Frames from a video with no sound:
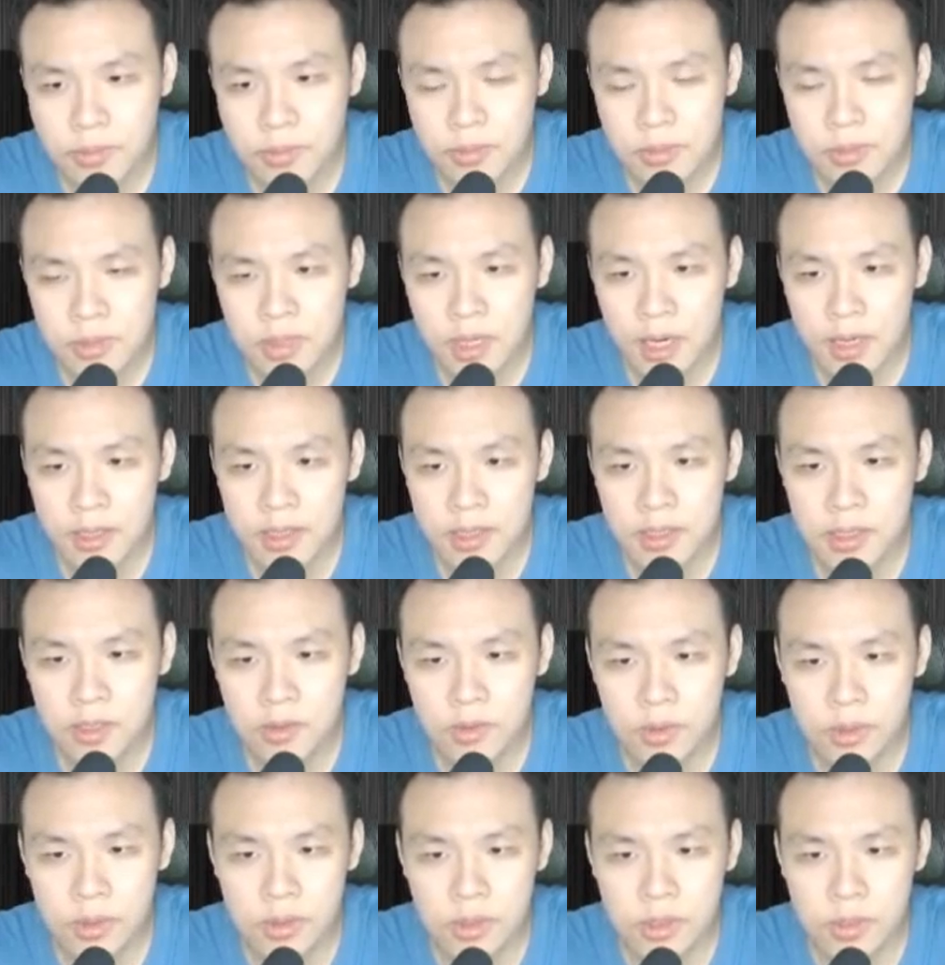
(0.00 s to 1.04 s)
Yeah, this is
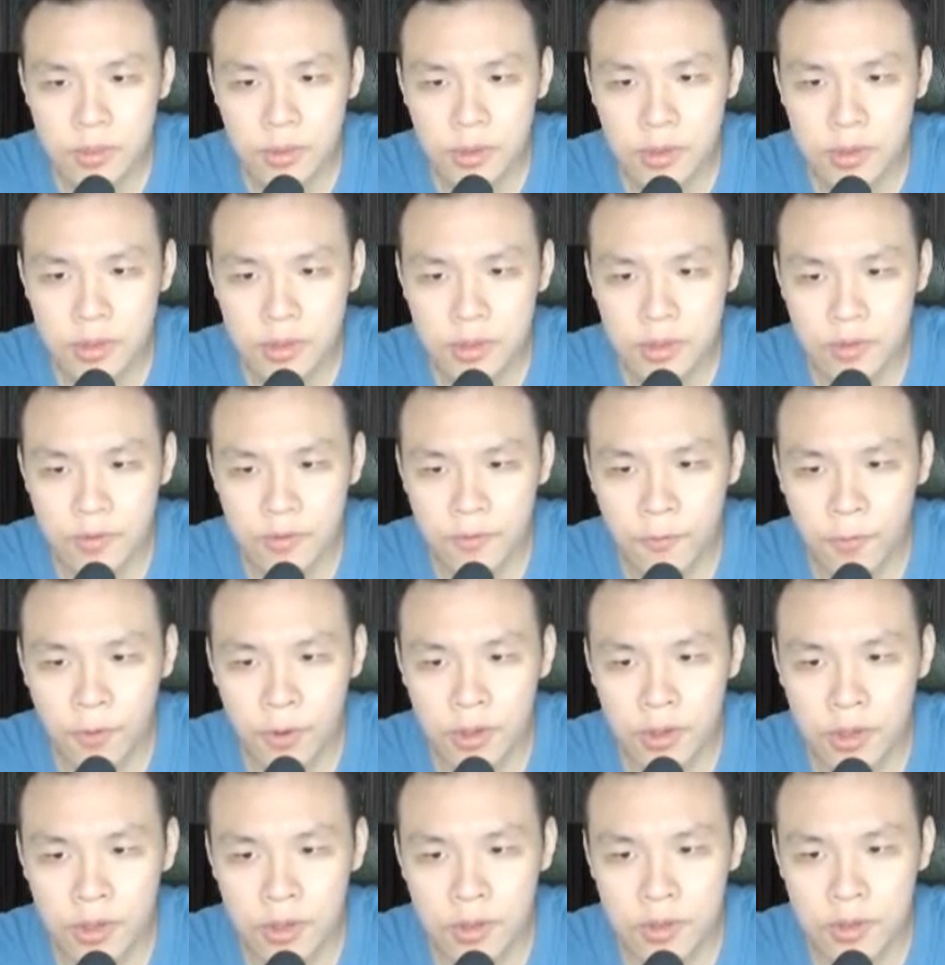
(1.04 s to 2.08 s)
reducible to
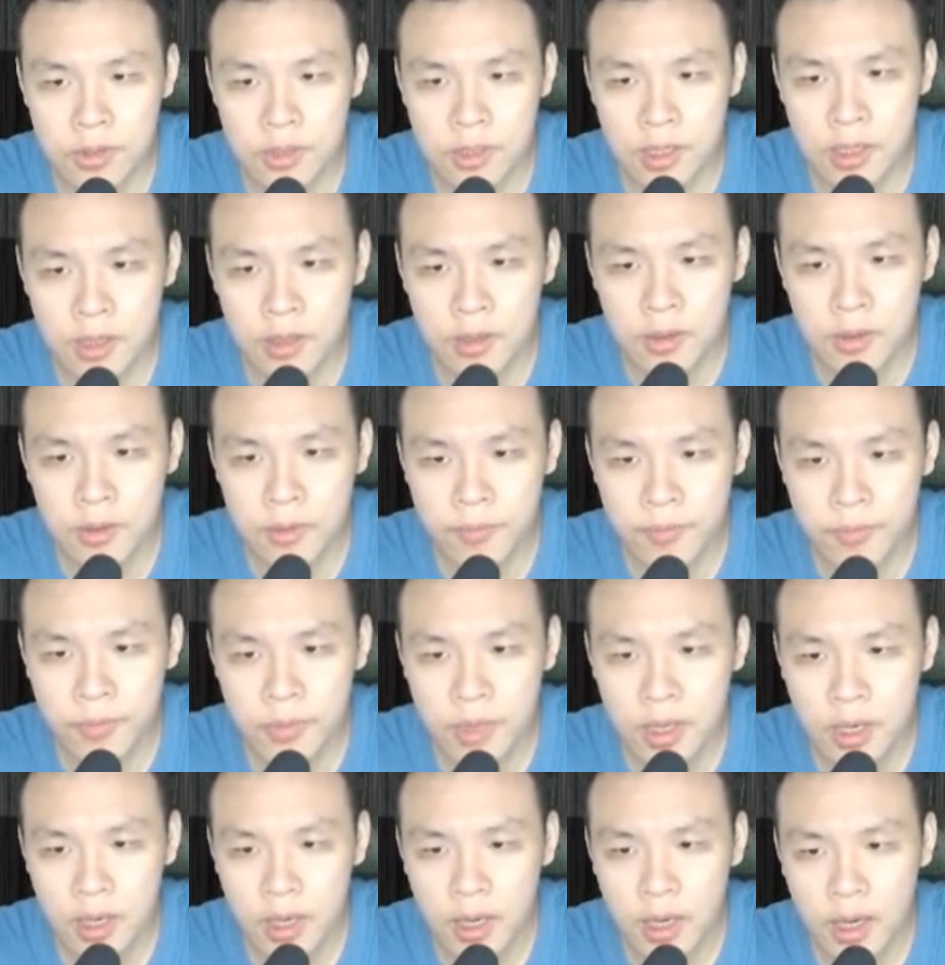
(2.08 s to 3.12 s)
4 turns now,
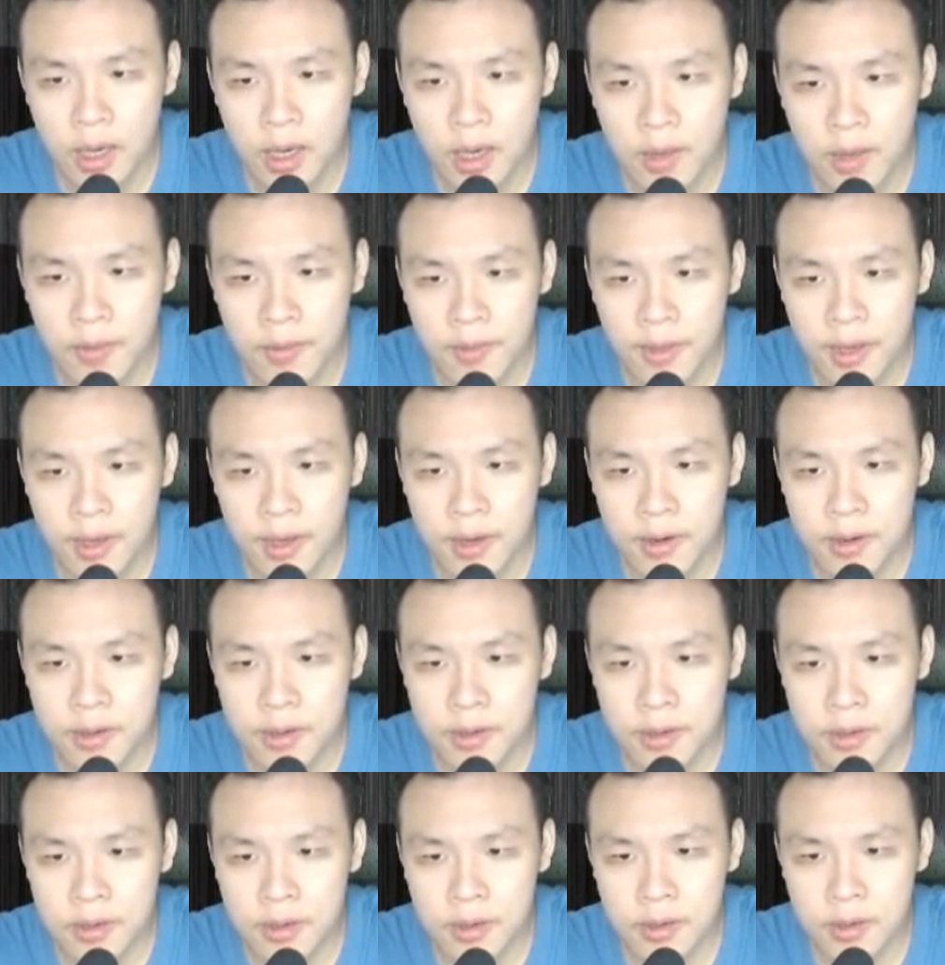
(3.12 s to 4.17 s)
and
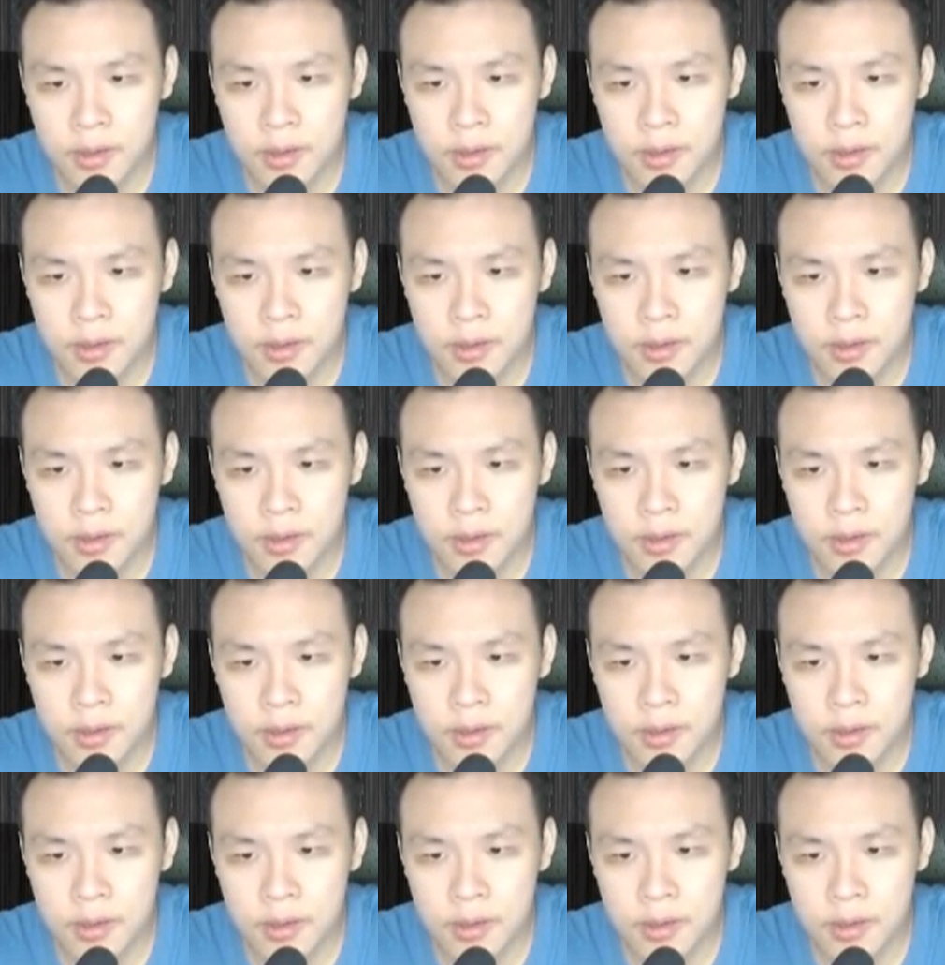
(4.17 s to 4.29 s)
then